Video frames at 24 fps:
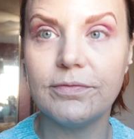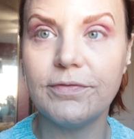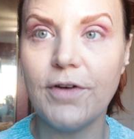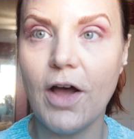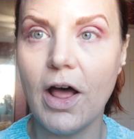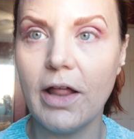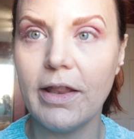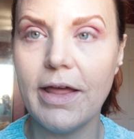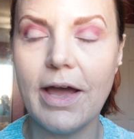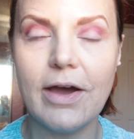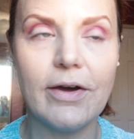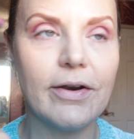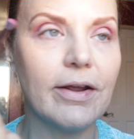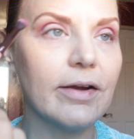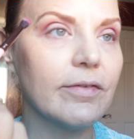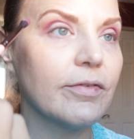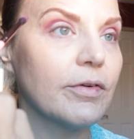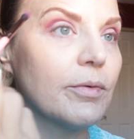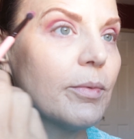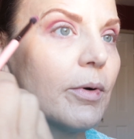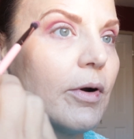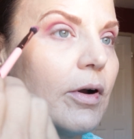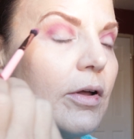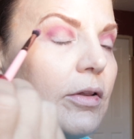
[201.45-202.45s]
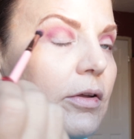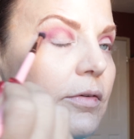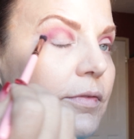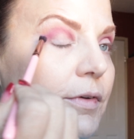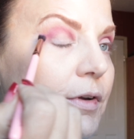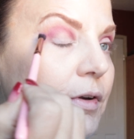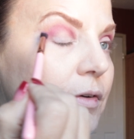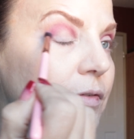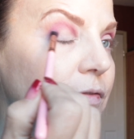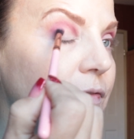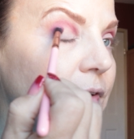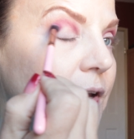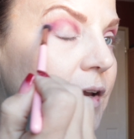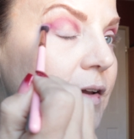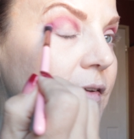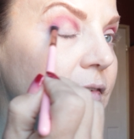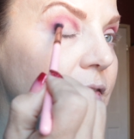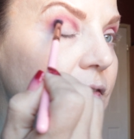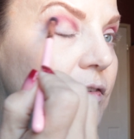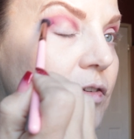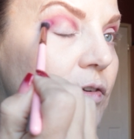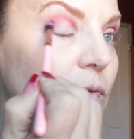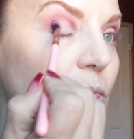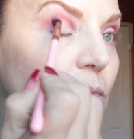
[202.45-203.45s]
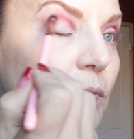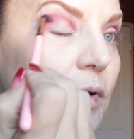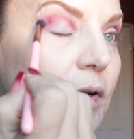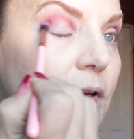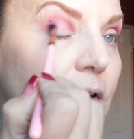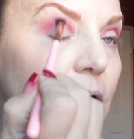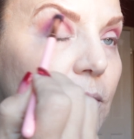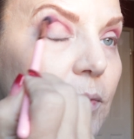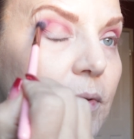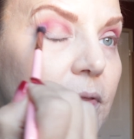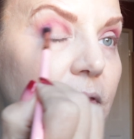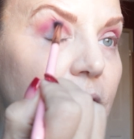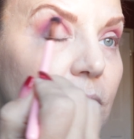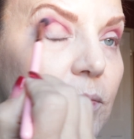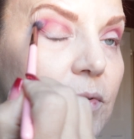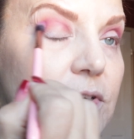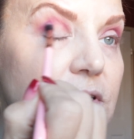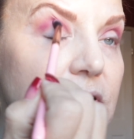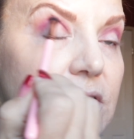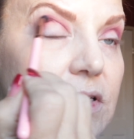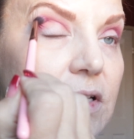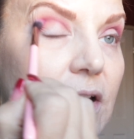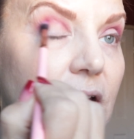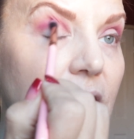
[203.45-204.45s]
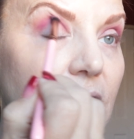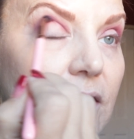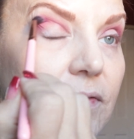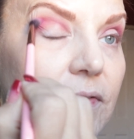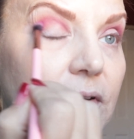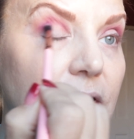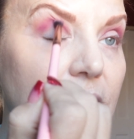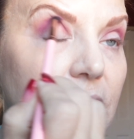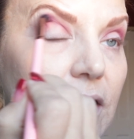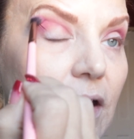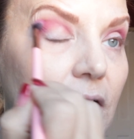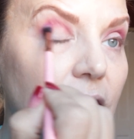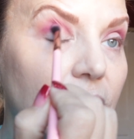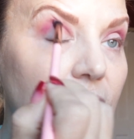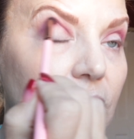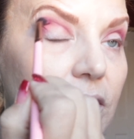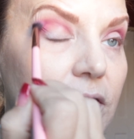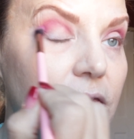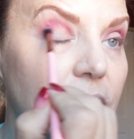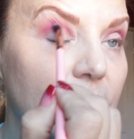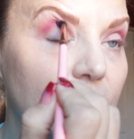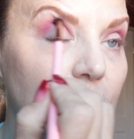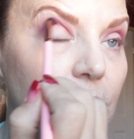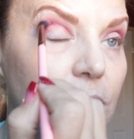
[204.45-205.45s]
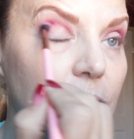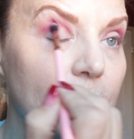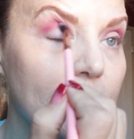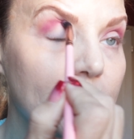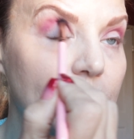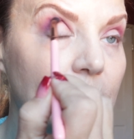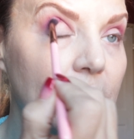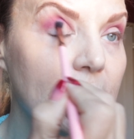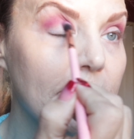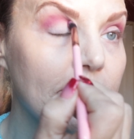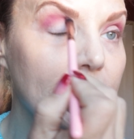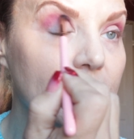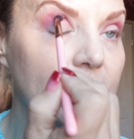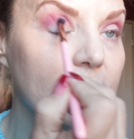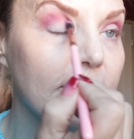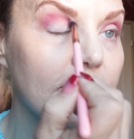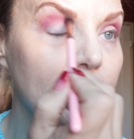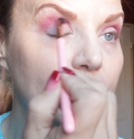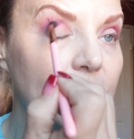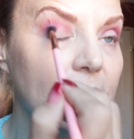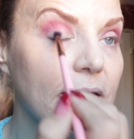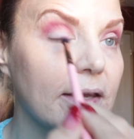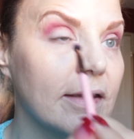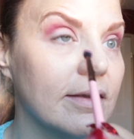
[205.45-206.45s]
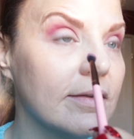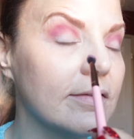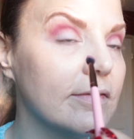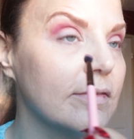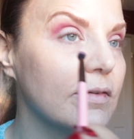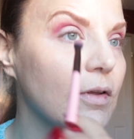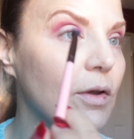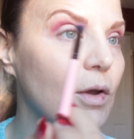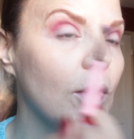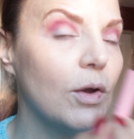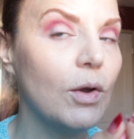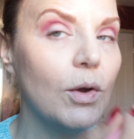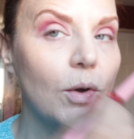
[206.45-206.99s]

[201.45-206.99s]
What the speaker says: fall out everywhere all over your face as you're working with it, which is a kind of a good thing with pigments because